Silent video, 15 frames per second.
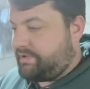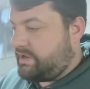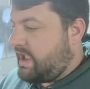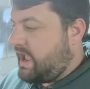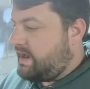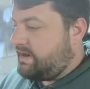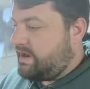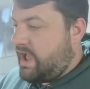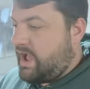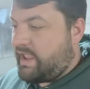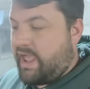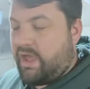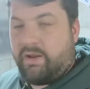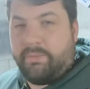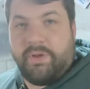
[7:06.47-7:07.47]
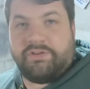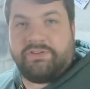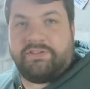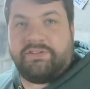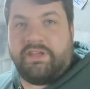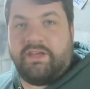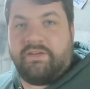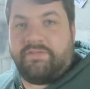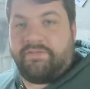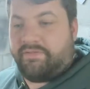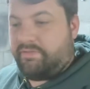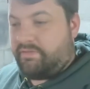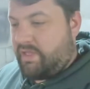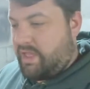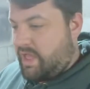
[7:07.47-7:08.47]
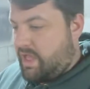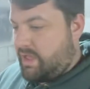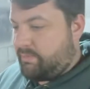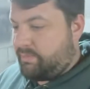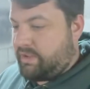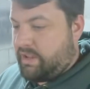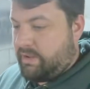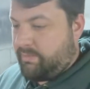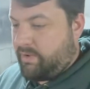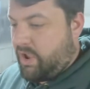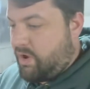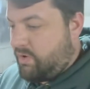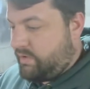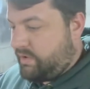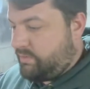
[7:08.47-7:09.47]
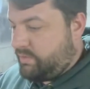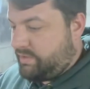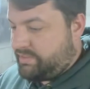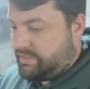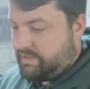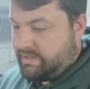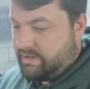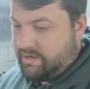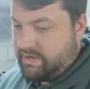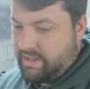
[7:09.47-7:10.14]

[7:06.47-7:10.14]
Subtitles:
kind of knock out a bunch of stuff, keep going with it.